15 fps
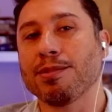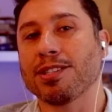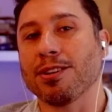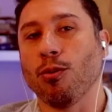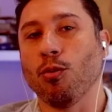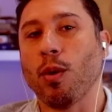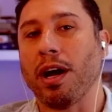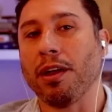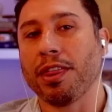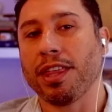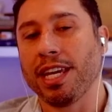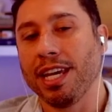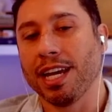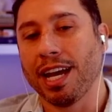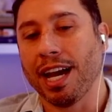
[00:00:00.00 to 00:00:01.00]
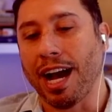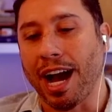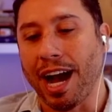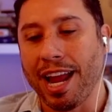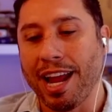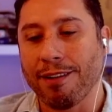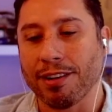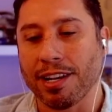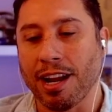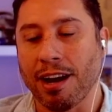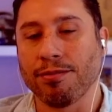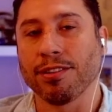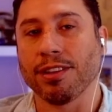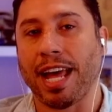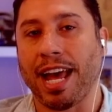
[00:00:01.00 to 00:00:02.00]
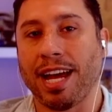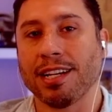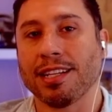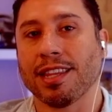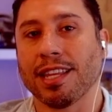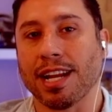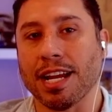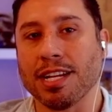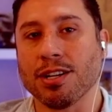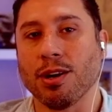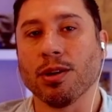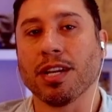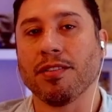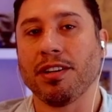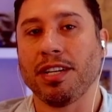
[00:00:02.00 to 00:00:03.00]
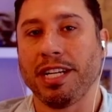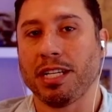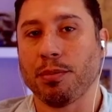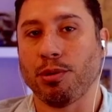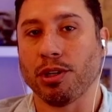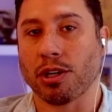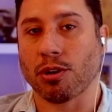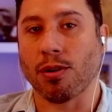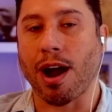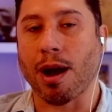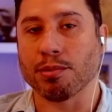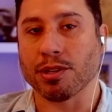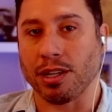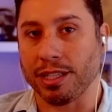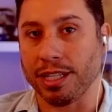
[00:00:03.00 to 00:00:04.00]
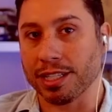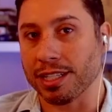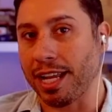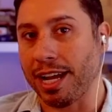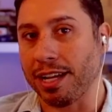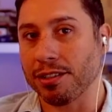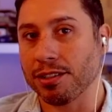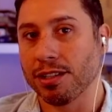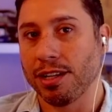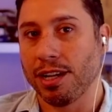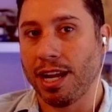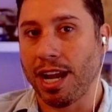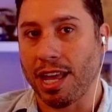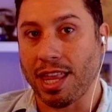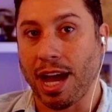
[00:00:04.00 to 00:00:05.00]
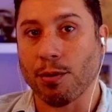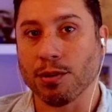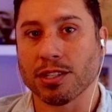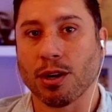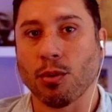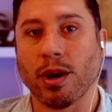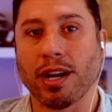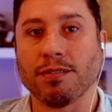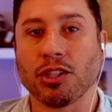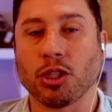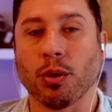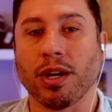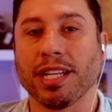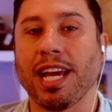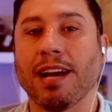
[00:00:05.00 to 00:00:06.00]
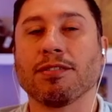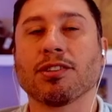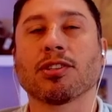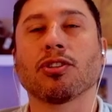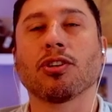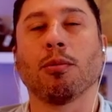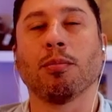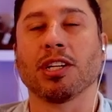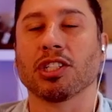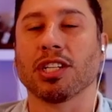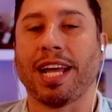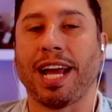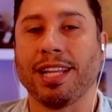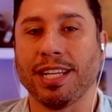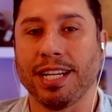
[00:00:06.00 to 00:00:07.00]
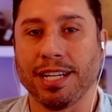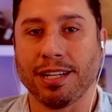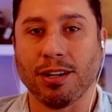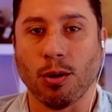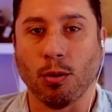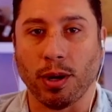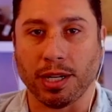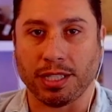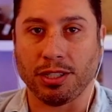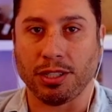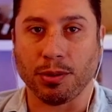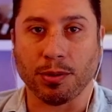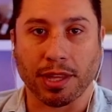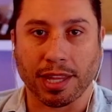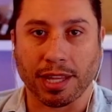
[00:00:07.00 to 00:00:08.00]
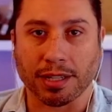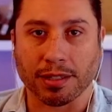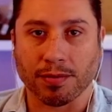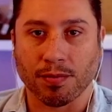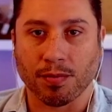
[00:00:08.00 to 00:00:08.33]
so wealthy, I have enough land that I don't even need to put crops on this land. And that was their way of showing they have so much land, they didn't know what to do with it.